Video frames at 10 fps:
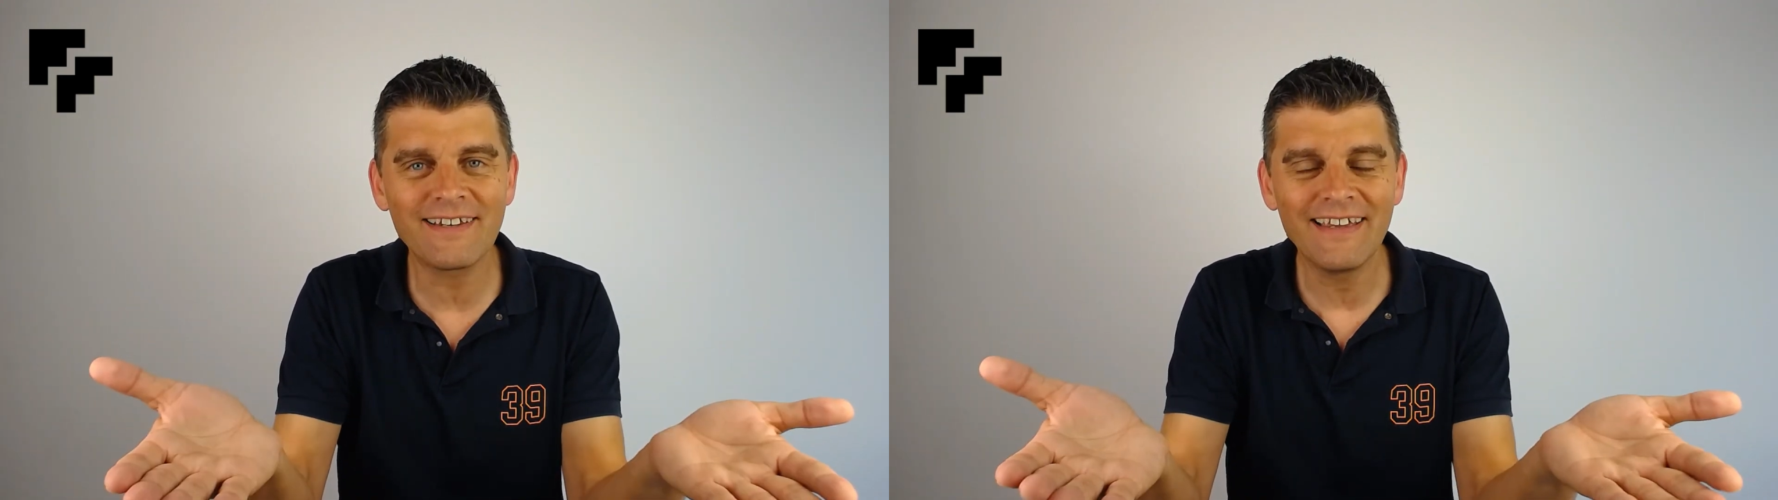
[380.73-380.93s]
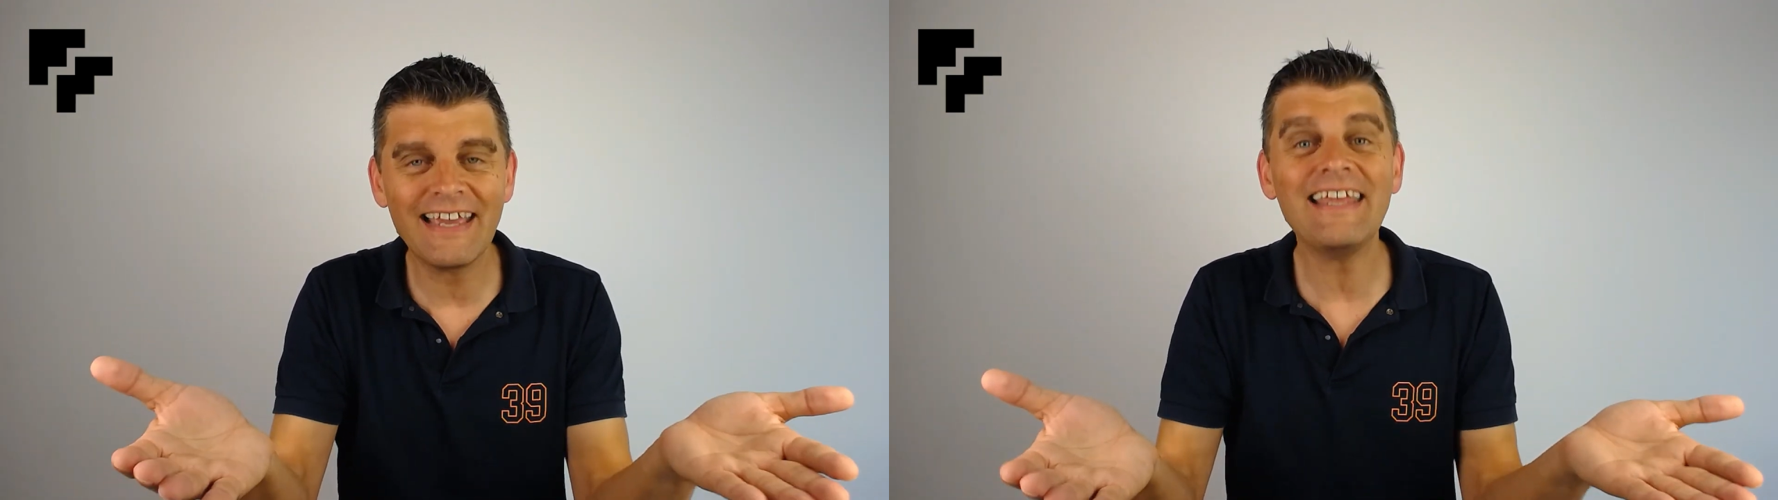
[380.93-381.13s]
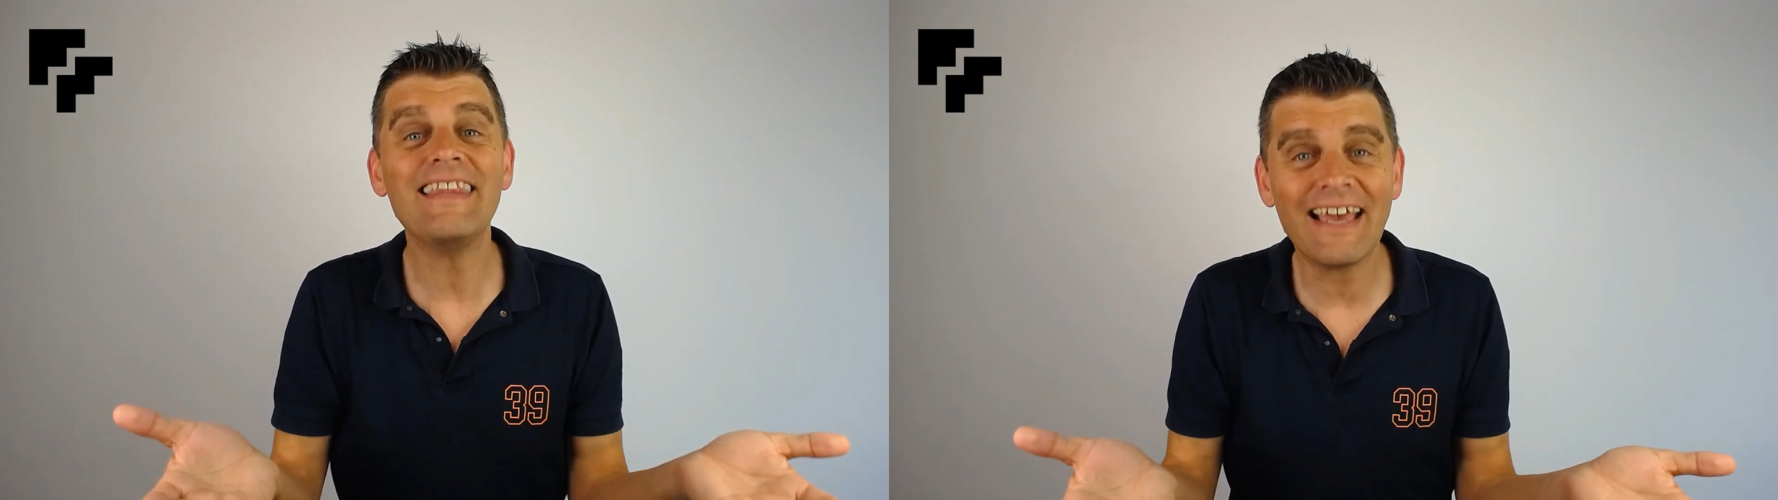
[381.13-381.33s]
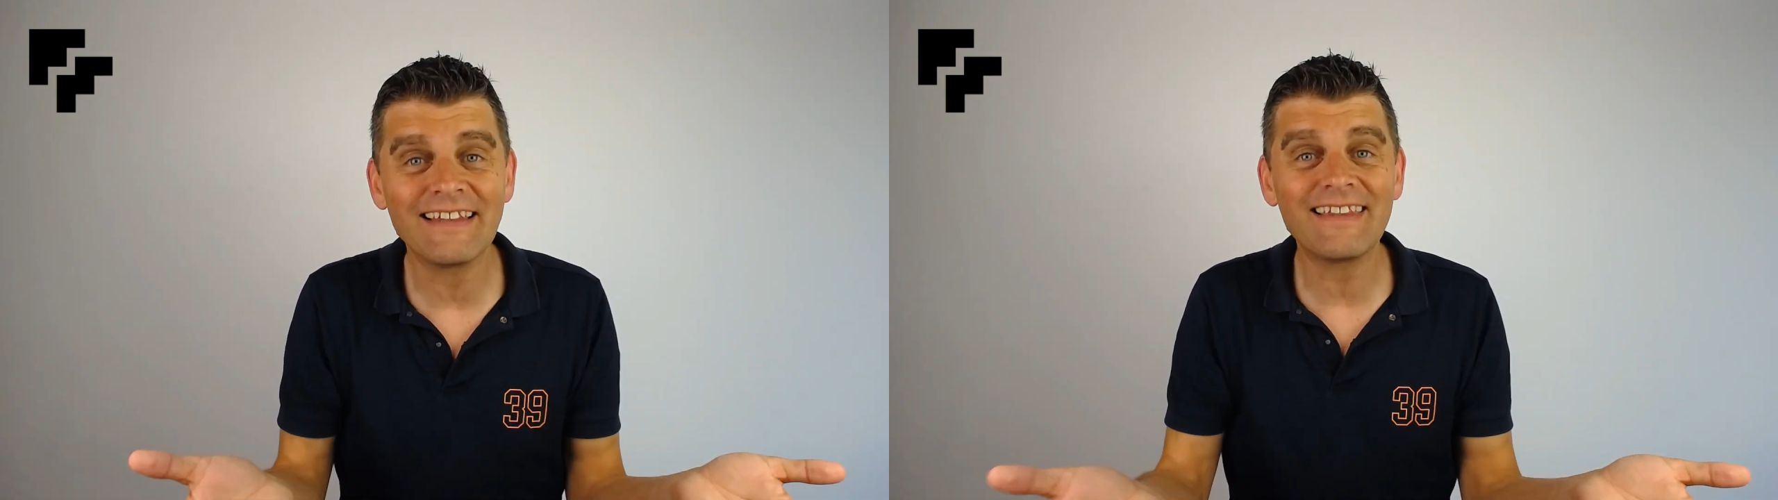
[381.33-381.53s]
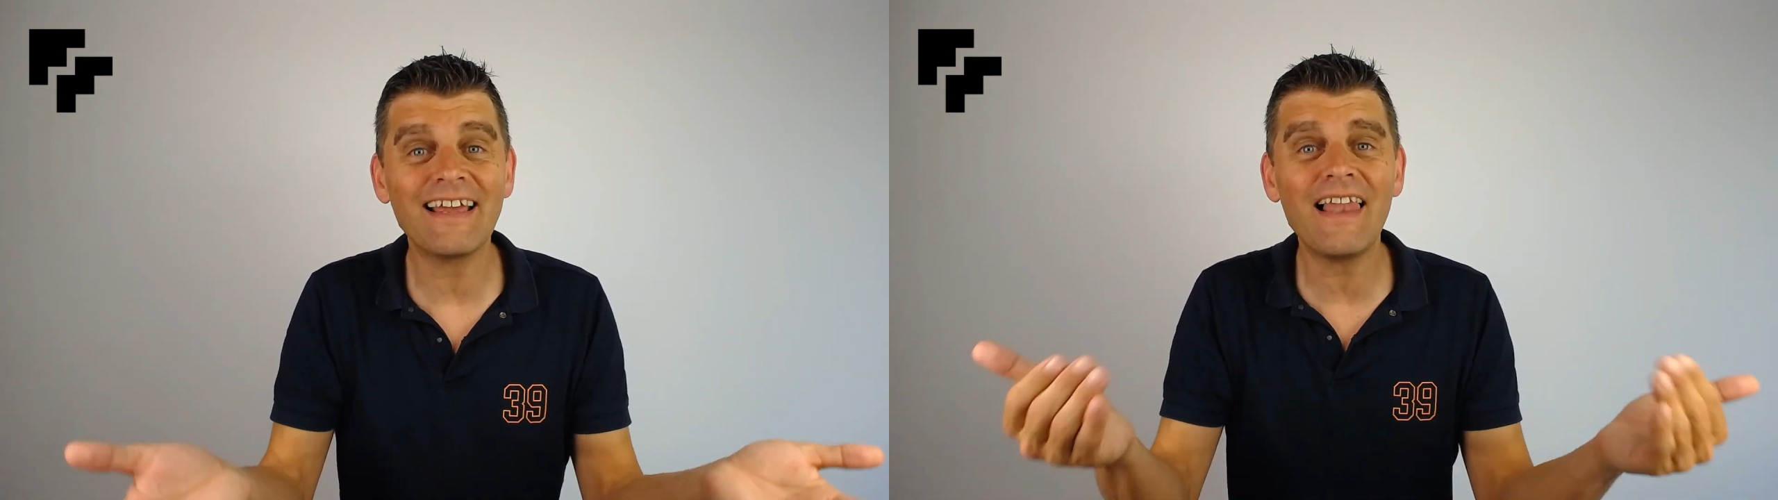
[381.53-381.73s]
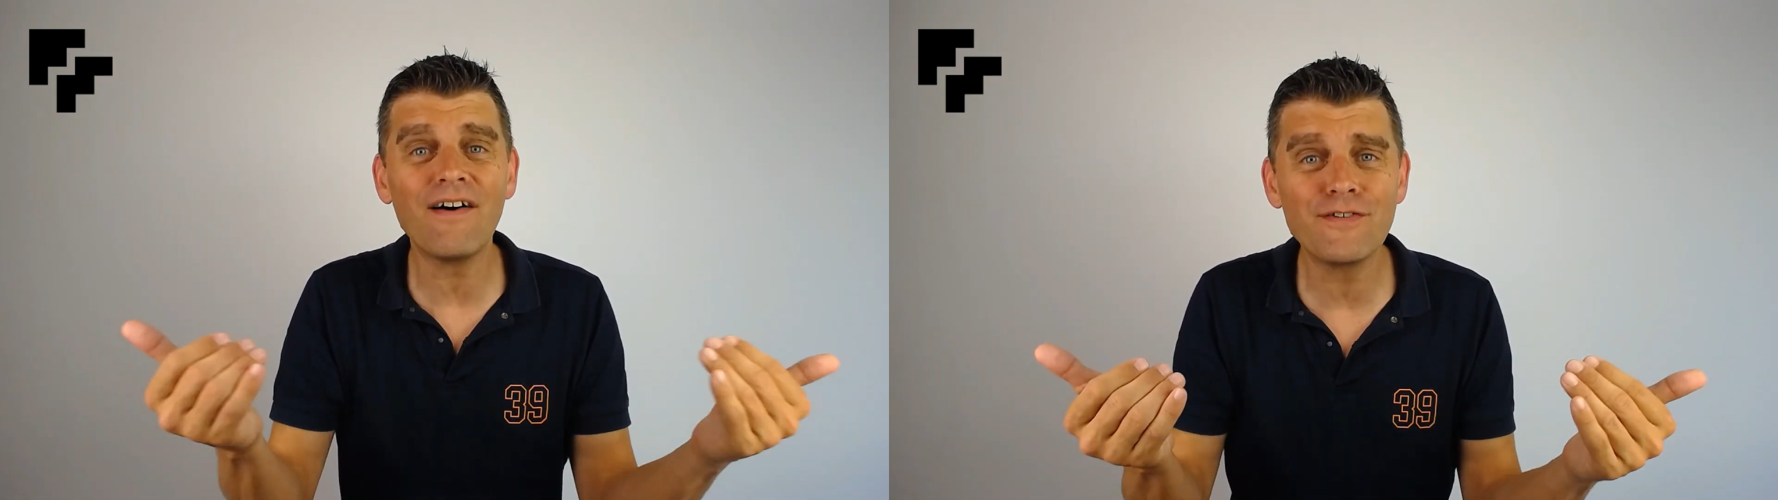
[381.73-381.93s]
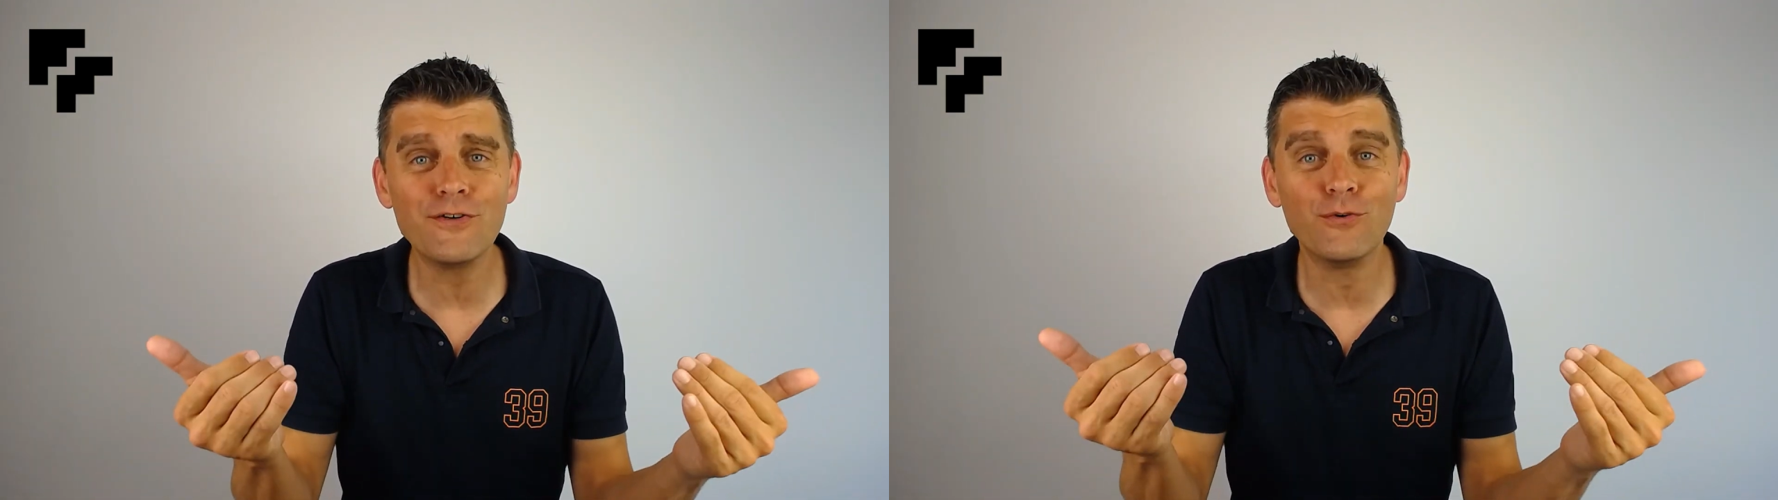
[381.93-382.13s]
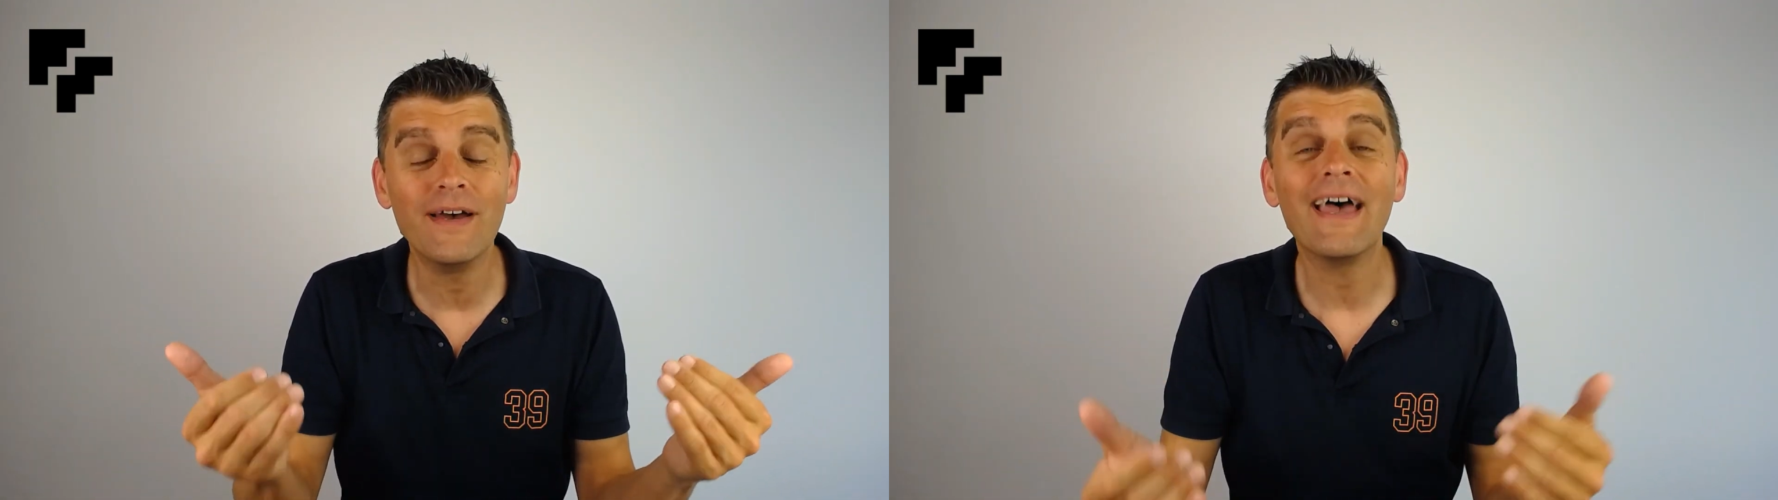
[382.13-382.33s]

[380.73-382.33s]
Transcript: in the end, they love you.